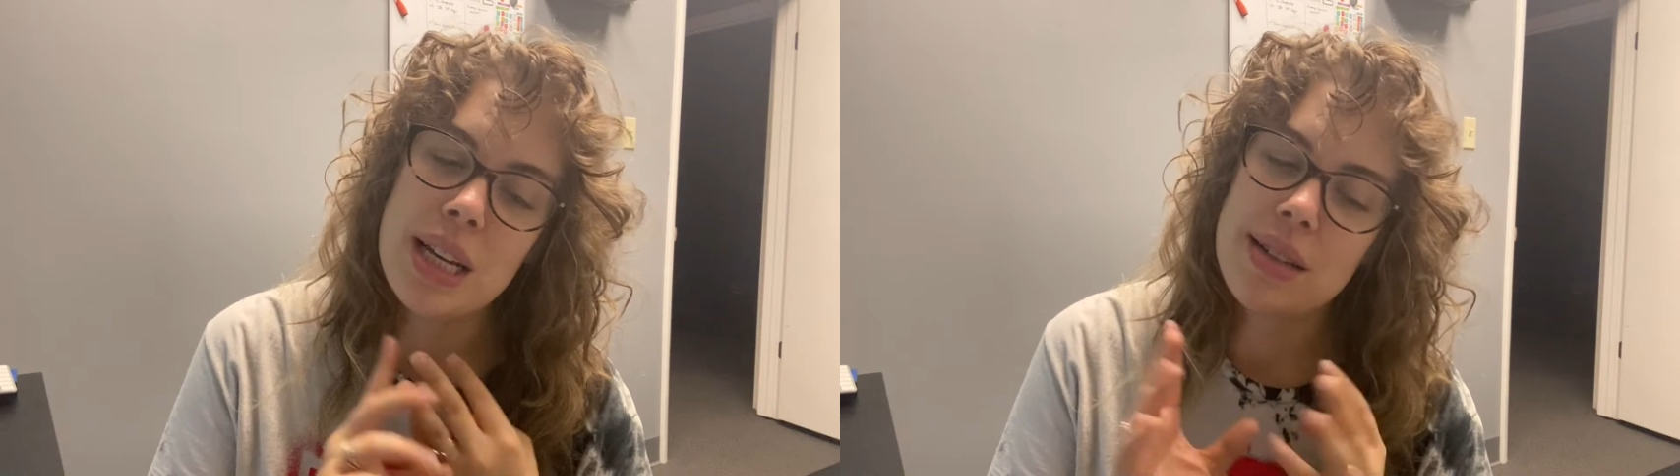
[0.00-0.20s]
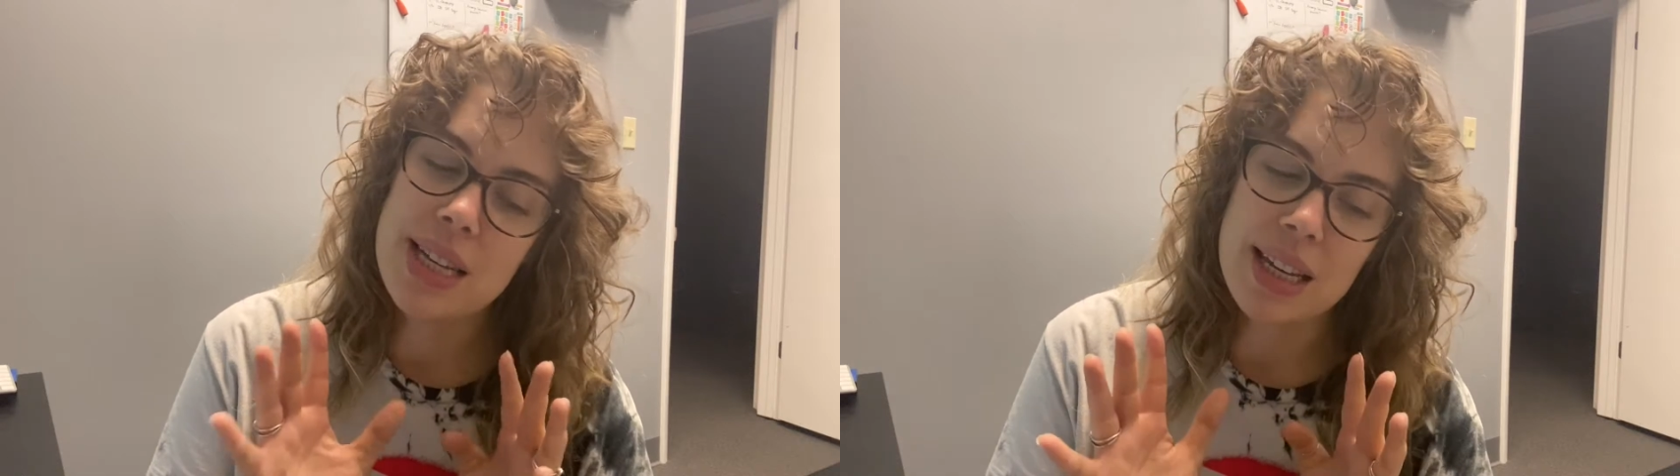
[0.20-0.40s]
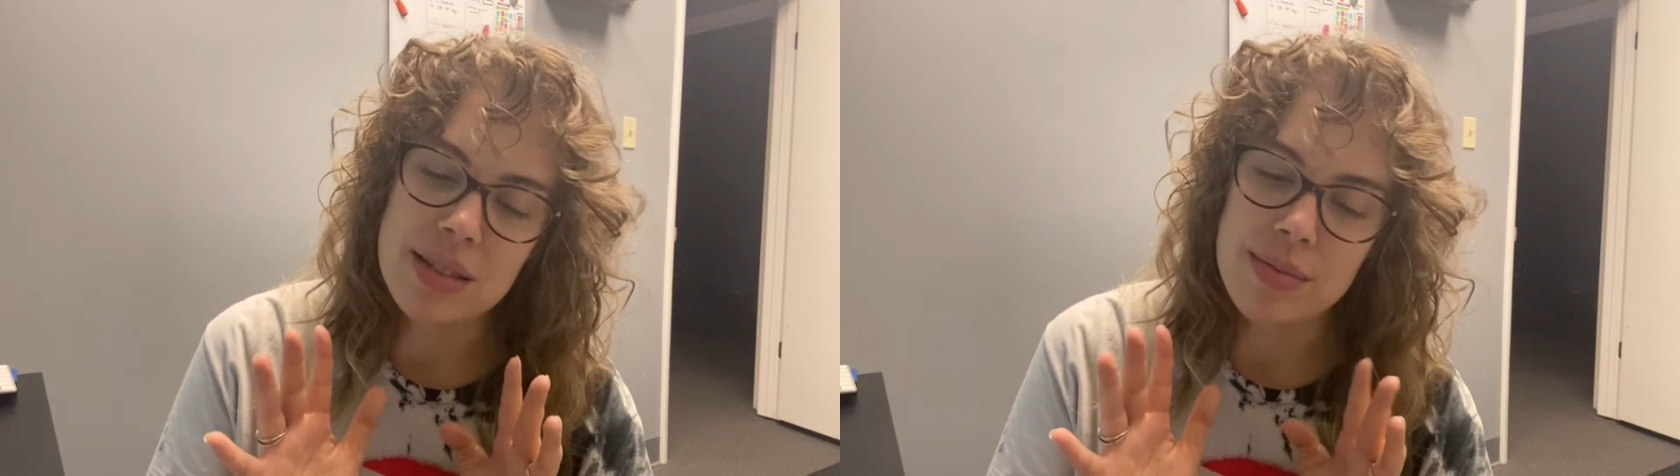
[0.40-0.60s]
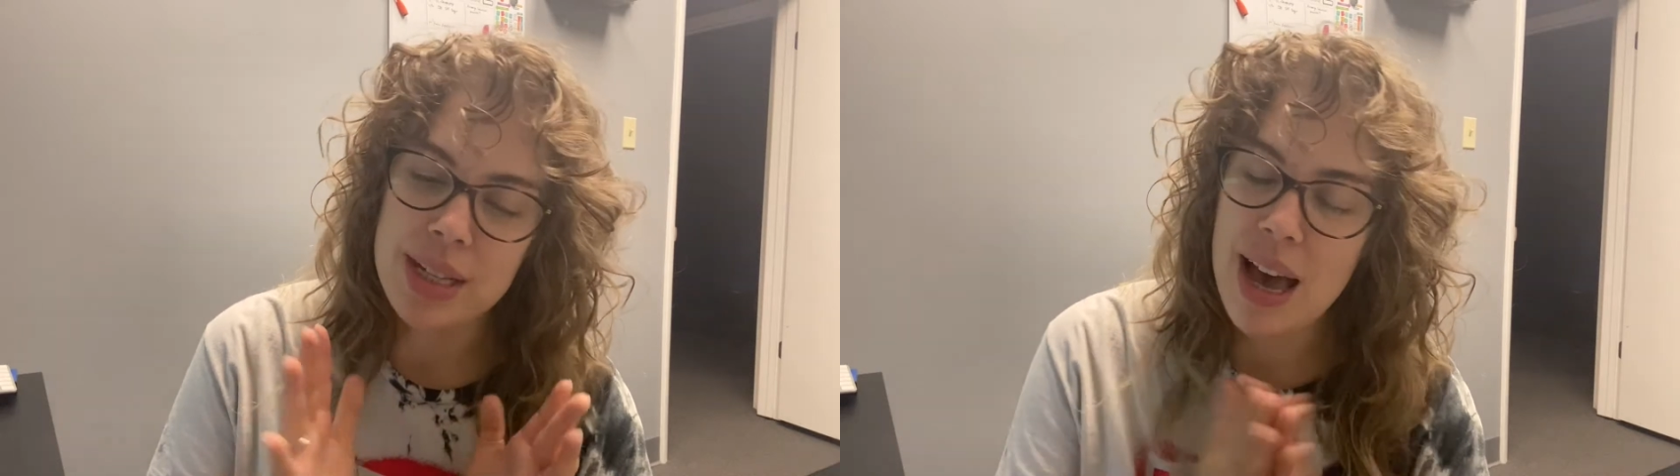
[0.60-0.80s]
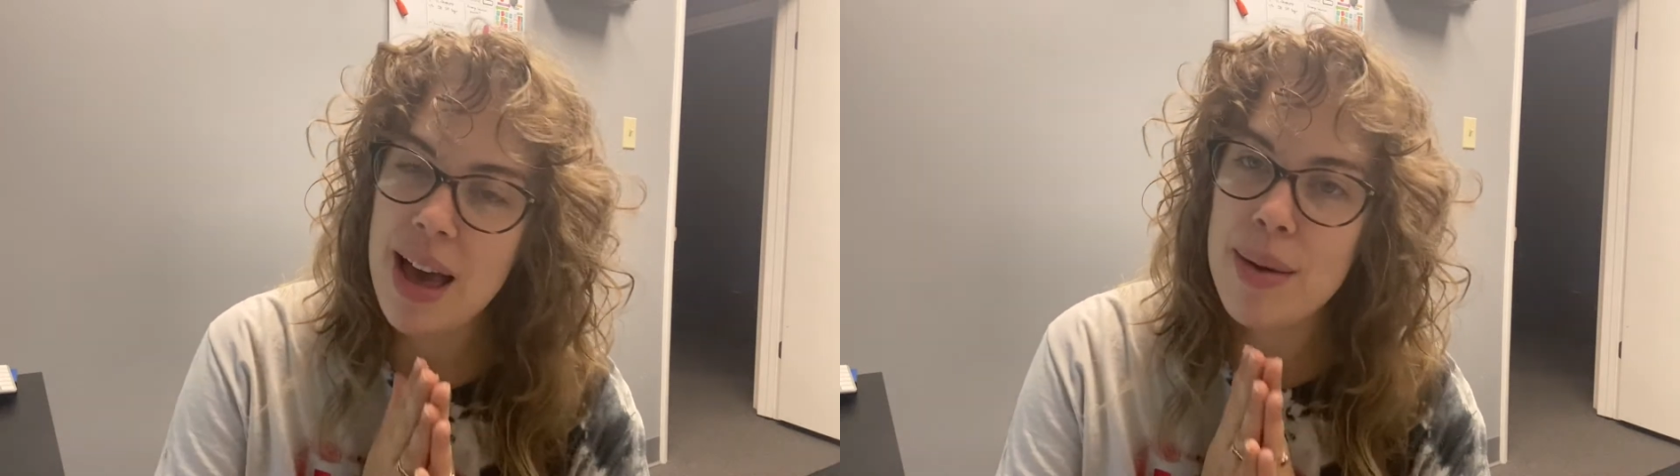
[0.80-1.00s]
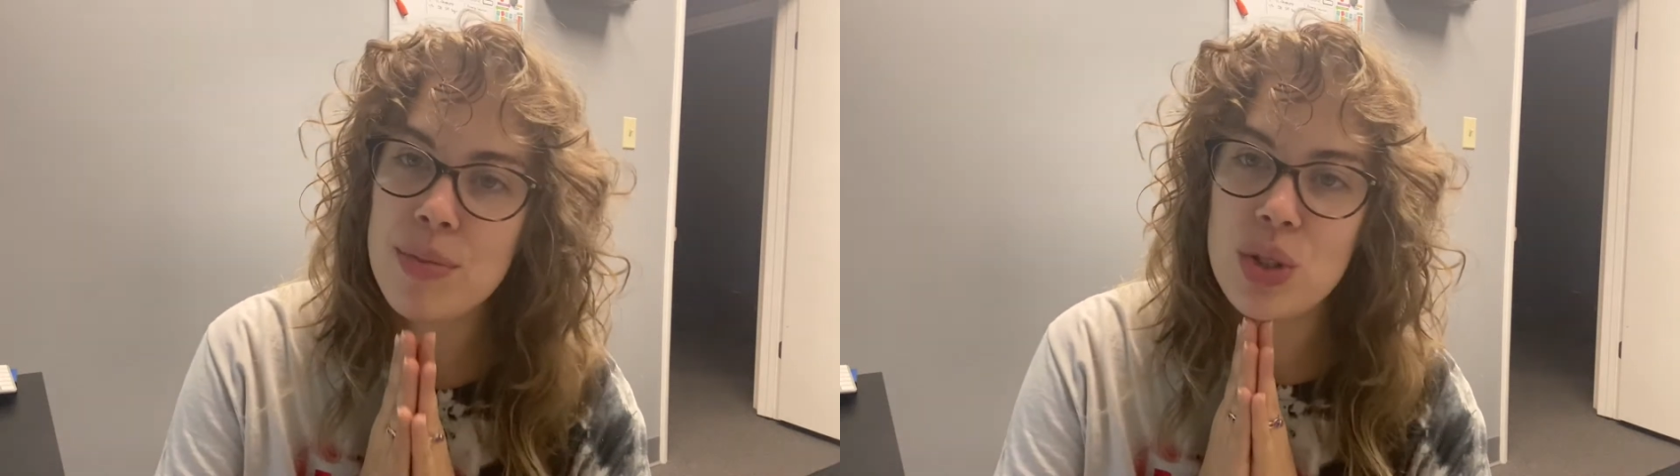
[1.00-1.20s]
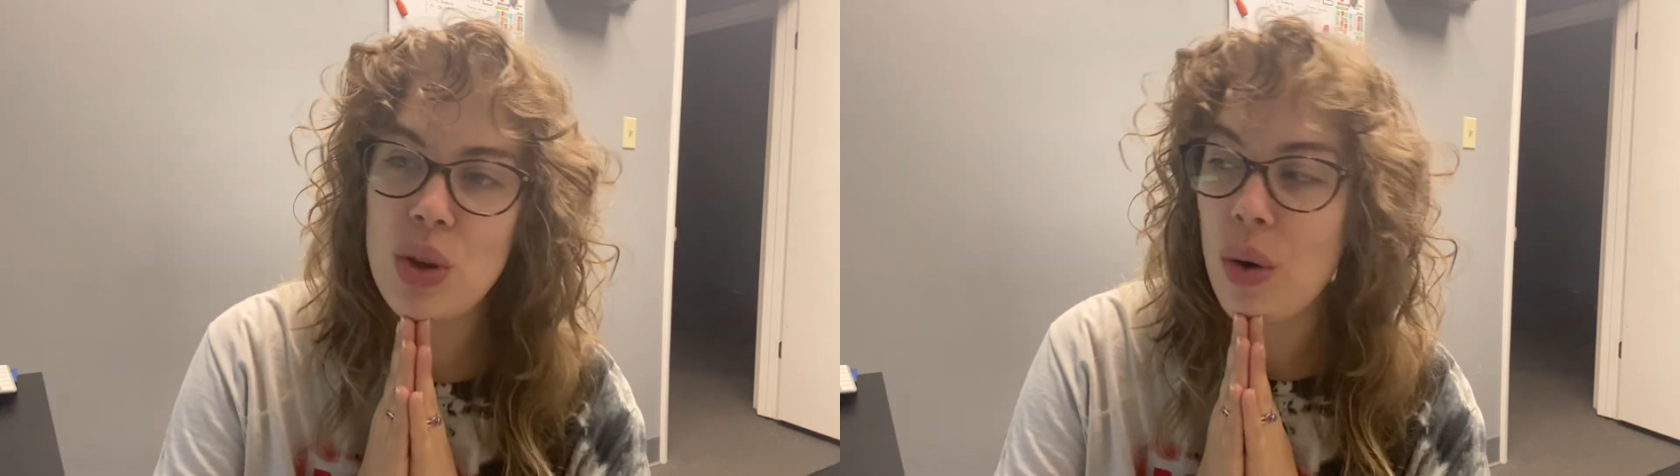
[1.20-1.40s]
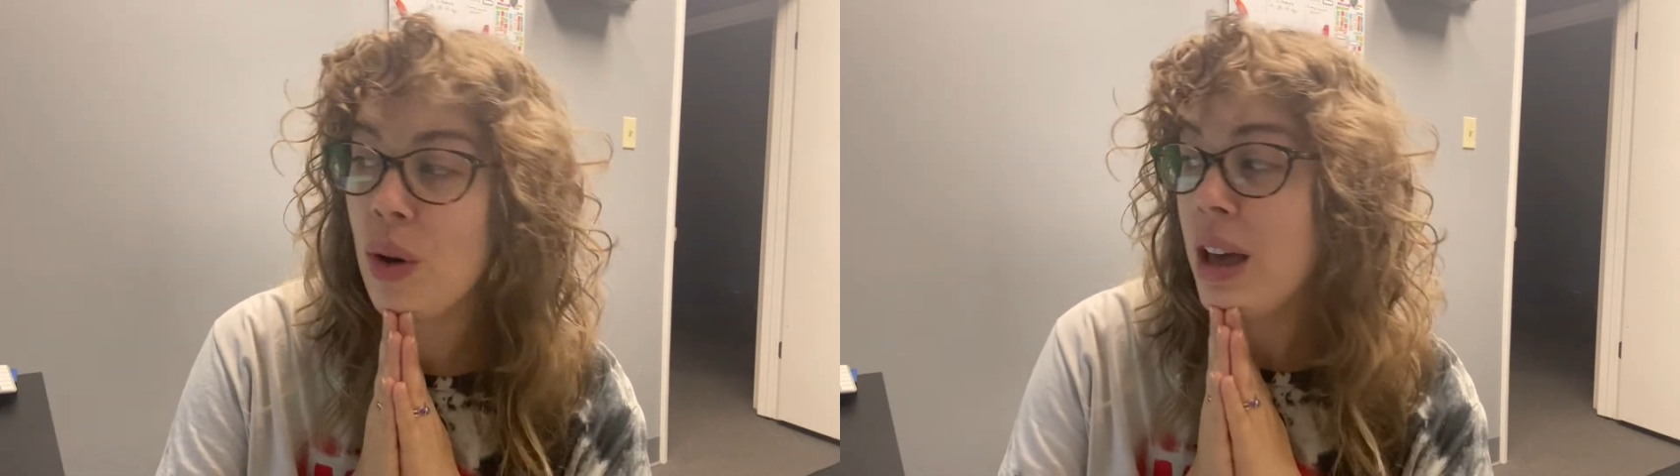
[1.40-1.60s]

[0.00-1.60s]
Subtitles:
It takes some time, so